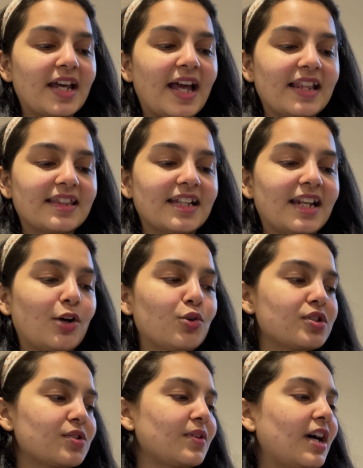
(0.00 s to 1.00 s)
And then I
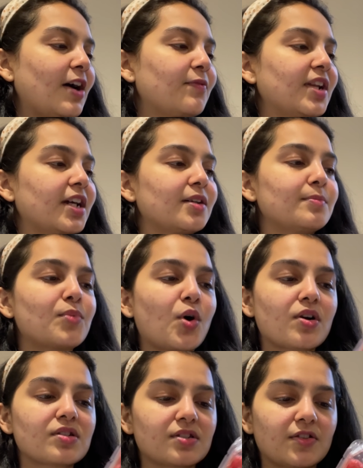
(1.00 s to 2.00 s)
also have like a
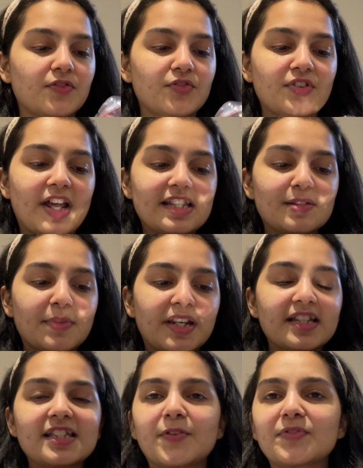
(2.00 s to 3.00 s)
box of
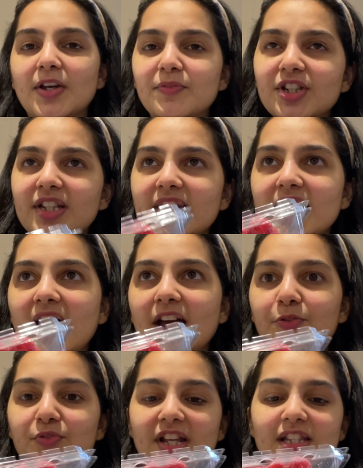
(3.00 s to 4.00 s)
raspberries. I've never really
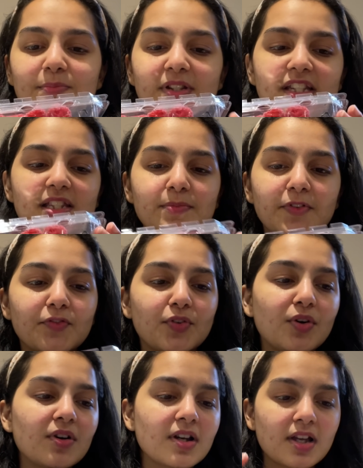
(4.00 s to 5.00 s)
had raspberries before.